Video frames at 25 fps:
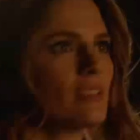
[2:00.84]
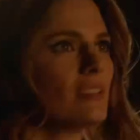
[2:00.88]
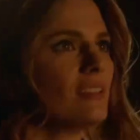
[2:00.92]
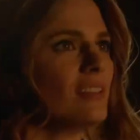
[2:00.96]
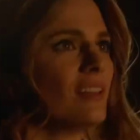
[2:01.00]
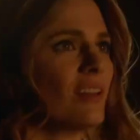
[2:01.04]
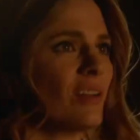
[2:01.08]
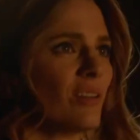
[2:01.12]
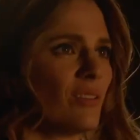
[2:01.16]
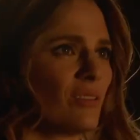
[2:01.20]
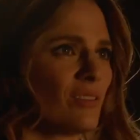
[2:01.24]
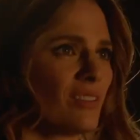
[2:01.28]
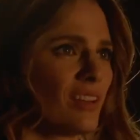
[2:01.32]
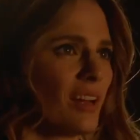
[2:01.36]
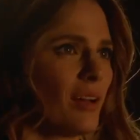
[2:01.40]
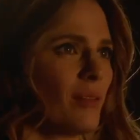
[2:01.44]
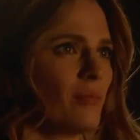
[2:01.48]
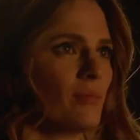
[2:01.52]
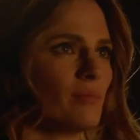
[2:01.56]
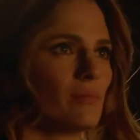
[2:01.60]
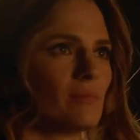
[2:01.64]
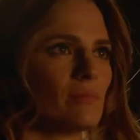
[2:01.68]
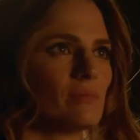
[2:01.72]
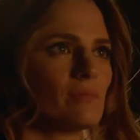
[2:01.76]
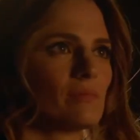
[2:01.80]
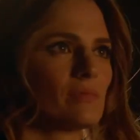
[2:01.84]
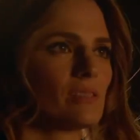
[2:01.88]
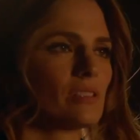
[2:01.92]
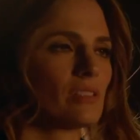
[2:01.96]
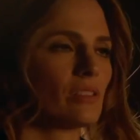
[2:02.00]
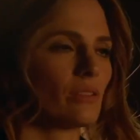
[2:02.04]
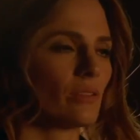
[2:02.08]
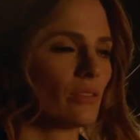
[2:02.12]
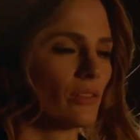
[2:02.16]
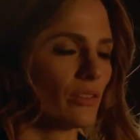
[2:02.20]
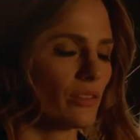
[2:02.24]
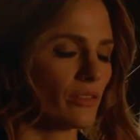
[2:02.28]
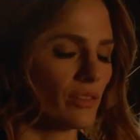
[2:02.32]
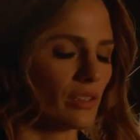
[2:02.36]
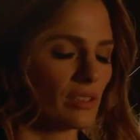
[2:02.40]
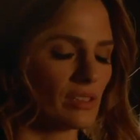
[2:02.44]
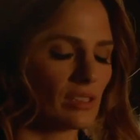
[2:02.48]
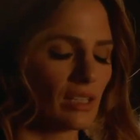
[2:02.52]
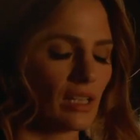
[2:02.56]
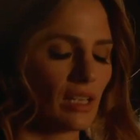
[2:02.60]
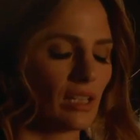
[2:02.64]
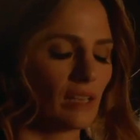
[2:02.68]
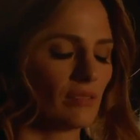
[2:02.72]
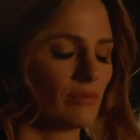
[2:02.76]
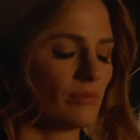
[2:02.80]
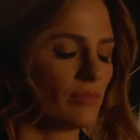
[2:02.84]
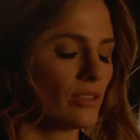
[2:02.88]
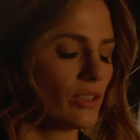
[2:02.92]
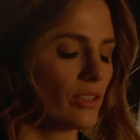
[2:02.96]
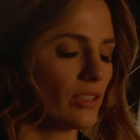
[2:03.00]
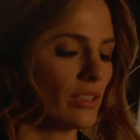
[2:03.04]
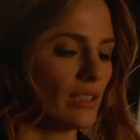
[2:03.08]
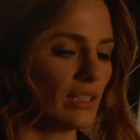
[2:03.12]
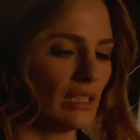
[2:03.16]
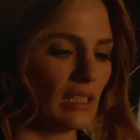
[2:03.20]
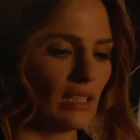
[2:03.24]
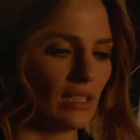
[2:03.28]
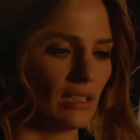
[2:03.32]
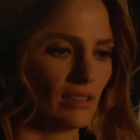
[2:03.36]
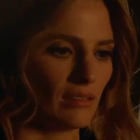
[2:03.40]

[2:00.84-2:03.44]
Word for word: No, I'm so nervous. I couldn't eat.